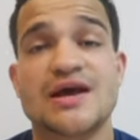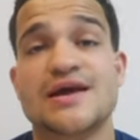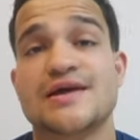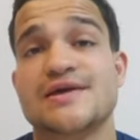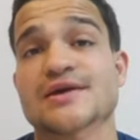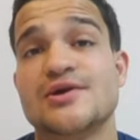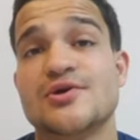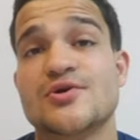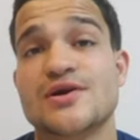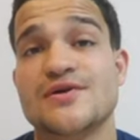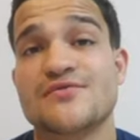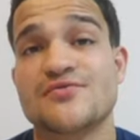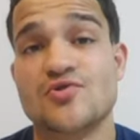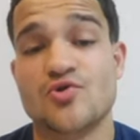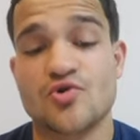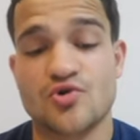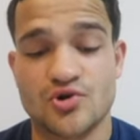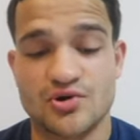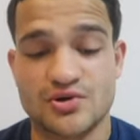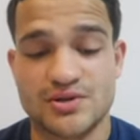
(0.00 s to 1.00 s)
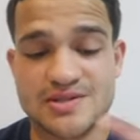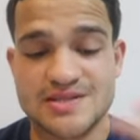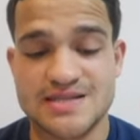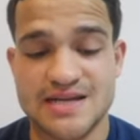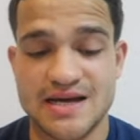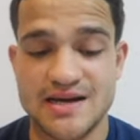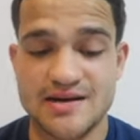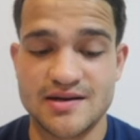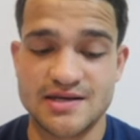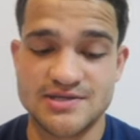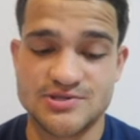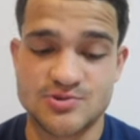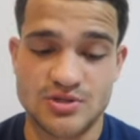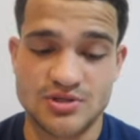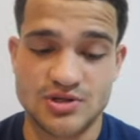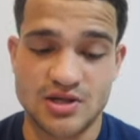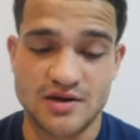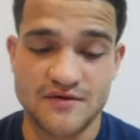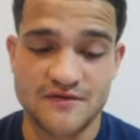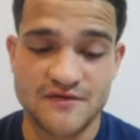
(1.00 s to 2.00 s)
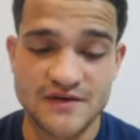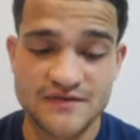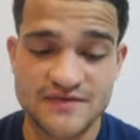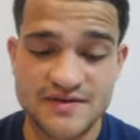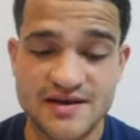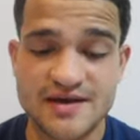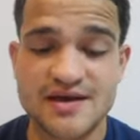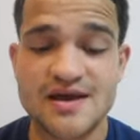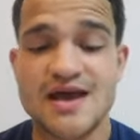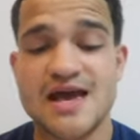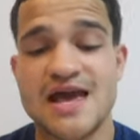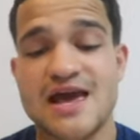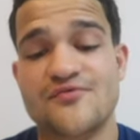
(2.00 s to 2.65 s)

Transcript: Here, if you're ordering 10, it's $1.50.